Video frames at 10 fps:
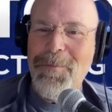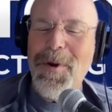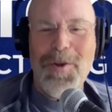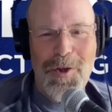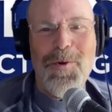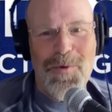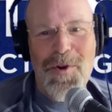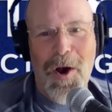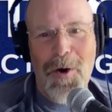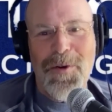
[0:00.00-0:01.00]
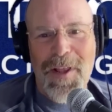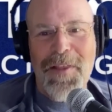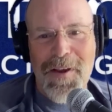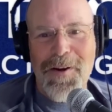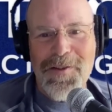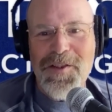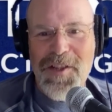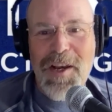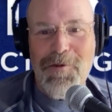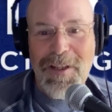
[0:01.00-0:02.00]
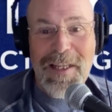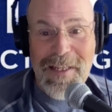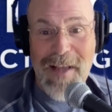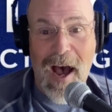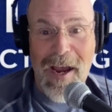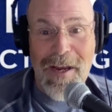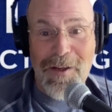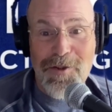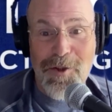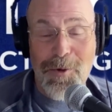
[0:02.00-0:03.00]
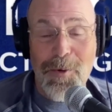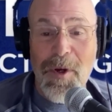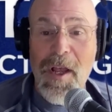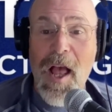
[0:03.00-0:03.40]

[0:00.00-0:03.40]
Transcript: but you know that they're secretly dying to,